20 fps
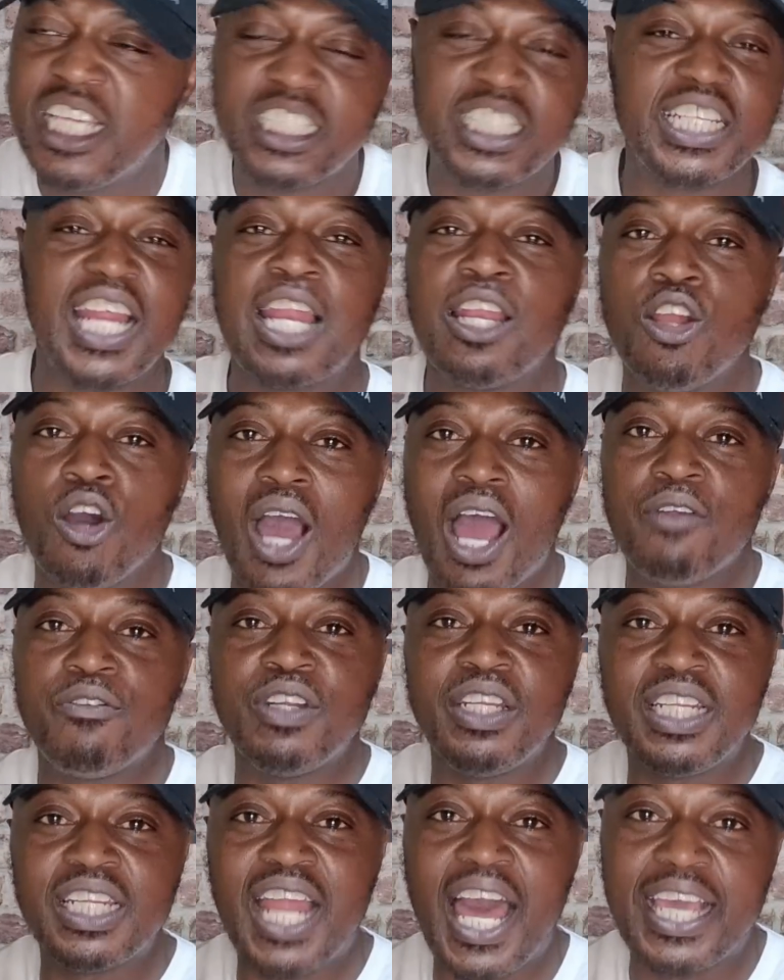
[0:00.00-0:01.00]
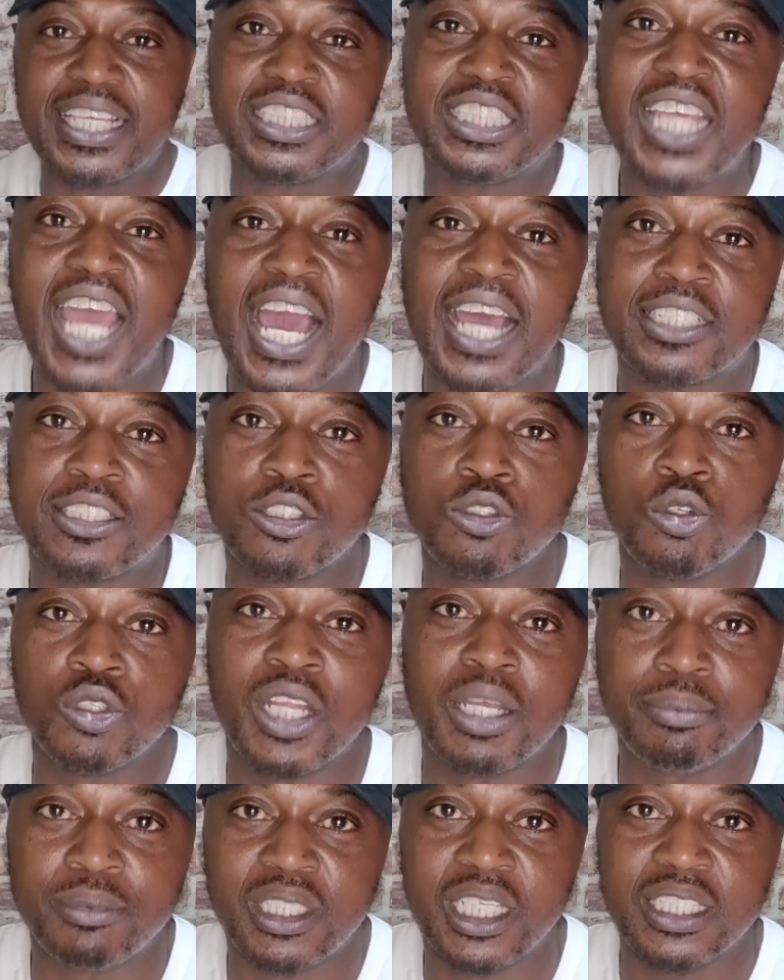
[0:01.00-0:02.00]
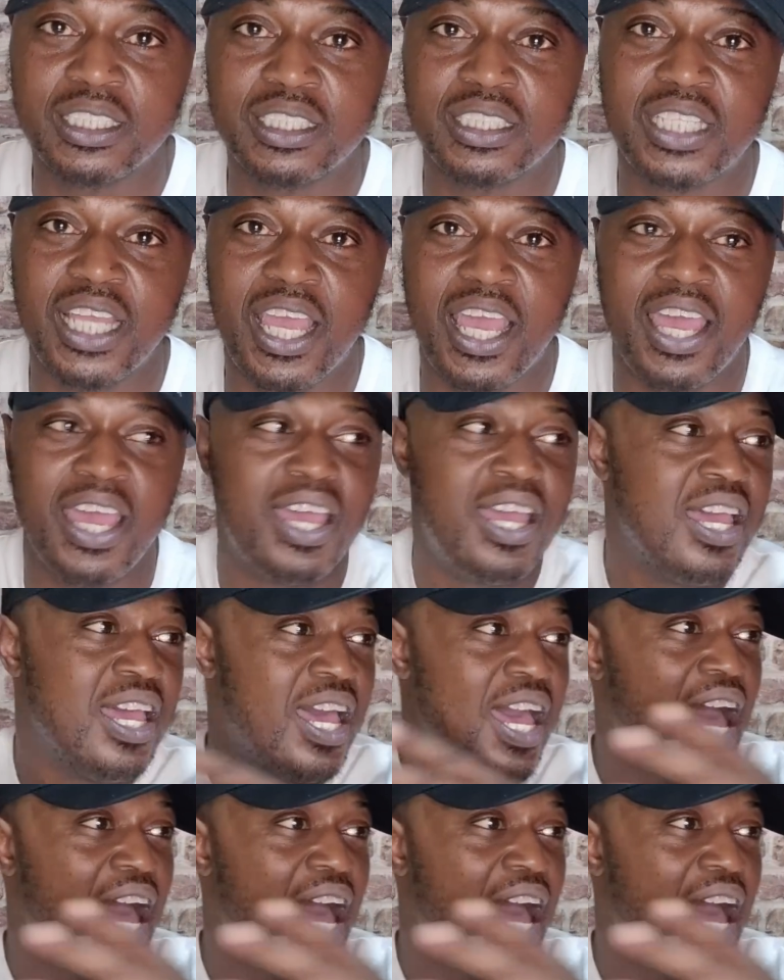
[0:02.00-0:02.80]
She's like, look, I really like Jackson, and all them things there.